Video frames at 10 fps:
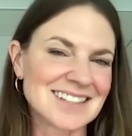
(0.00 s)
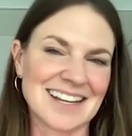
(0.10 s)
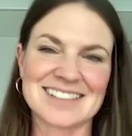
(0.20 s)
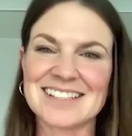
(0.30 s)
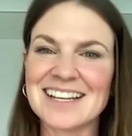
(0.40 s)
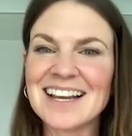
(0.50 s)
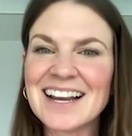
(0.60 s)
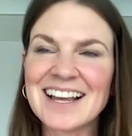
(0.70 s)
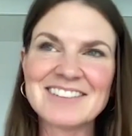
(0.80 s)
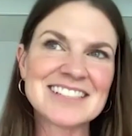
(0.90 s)
sexy.
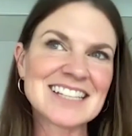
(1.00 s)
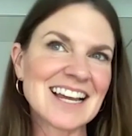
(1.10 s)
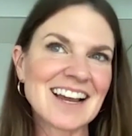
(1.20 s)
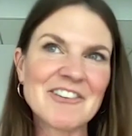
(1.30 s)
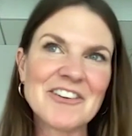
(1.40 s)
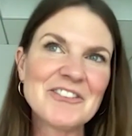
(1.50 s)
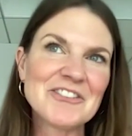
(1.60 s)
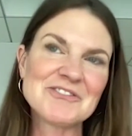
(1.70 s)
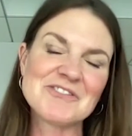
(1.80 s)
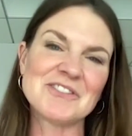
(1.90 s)
I was like, well,
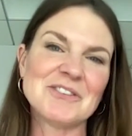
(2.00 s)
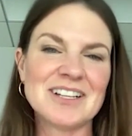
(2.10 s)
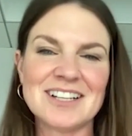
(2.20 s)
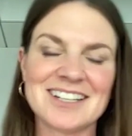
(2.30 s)
what?